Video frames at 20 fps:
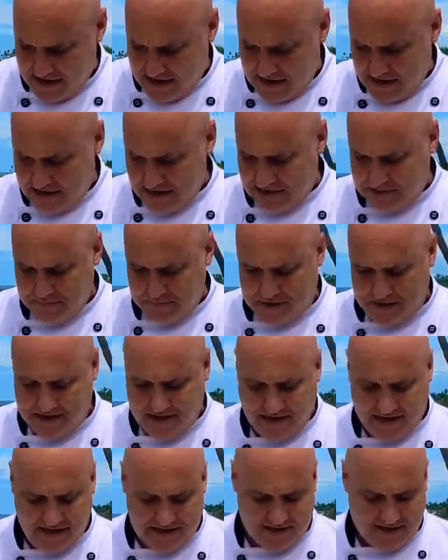is
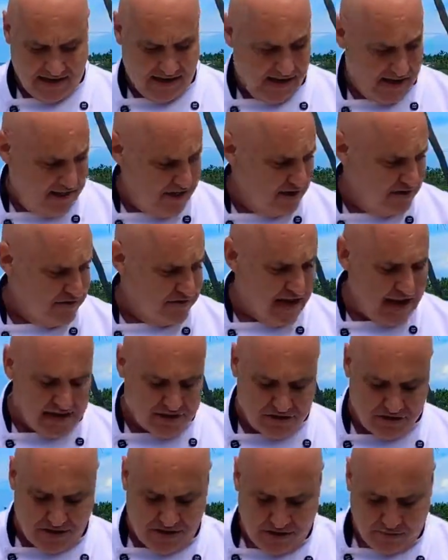because there's
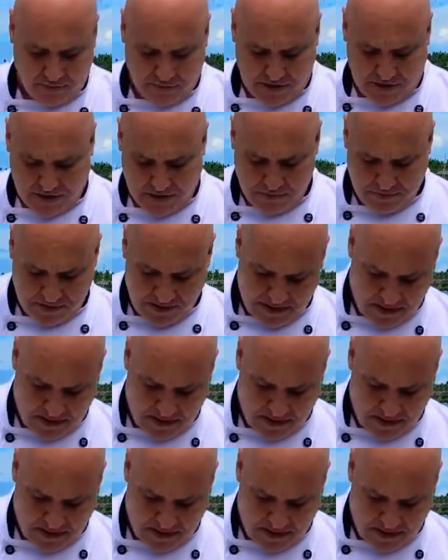actually a really, really